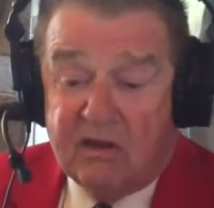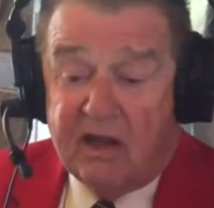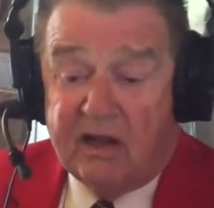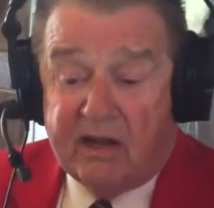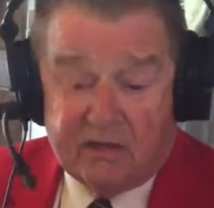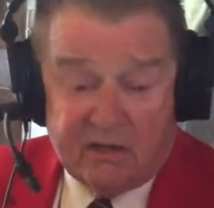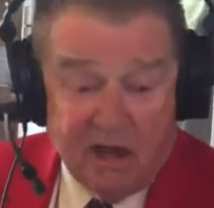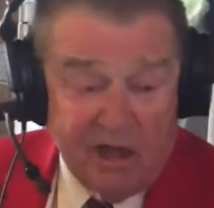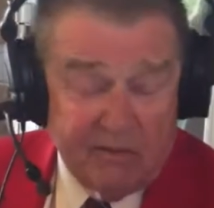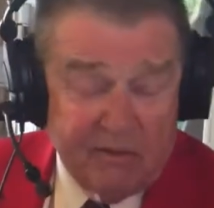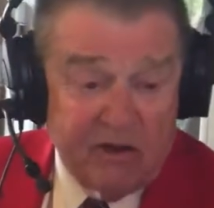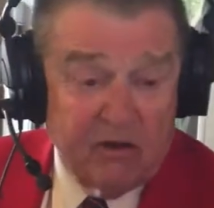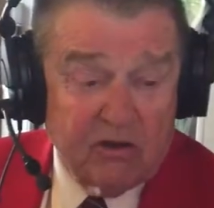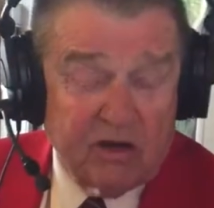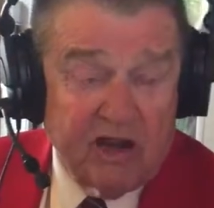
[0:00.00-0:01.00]
and then Tommy
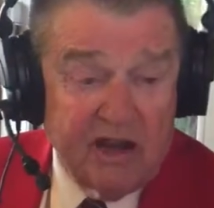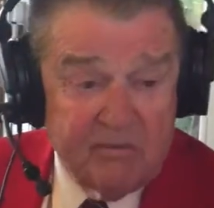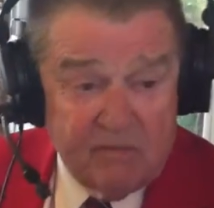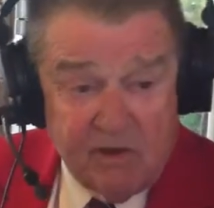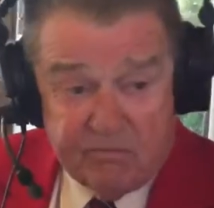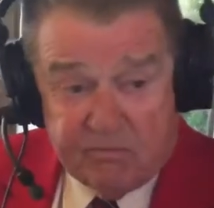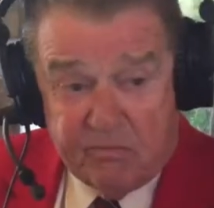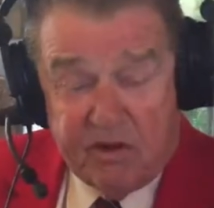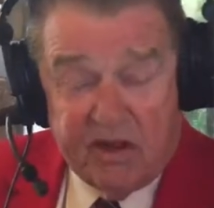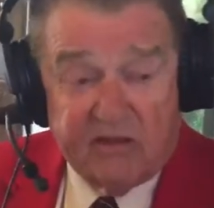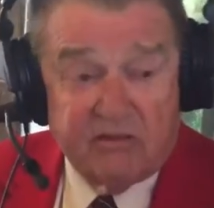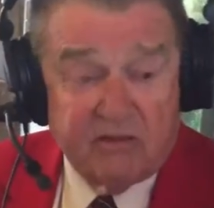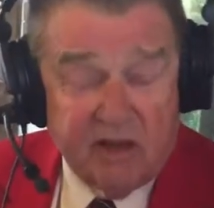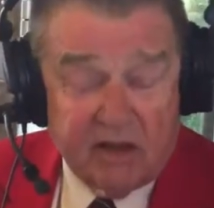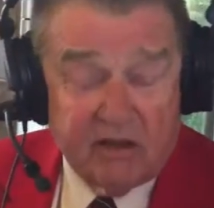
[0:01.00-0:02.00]
Hurt came up,
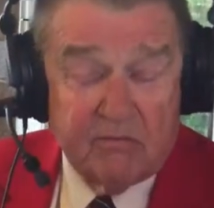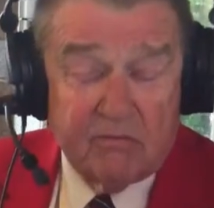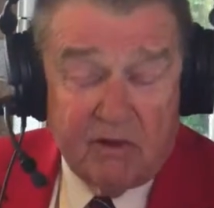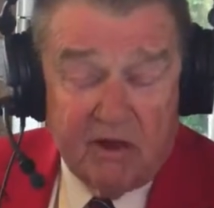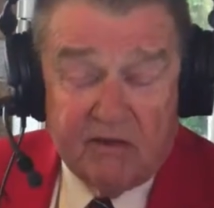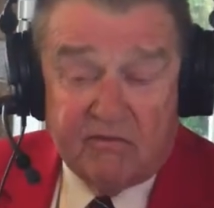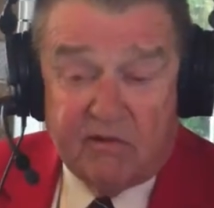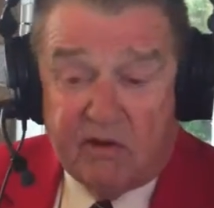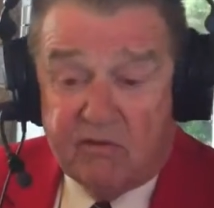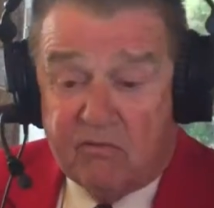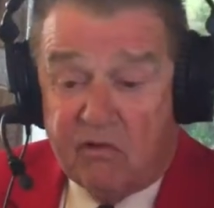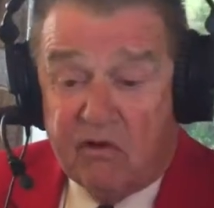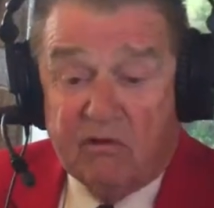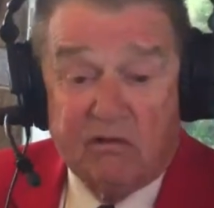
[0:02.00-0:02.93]
played second, played very well.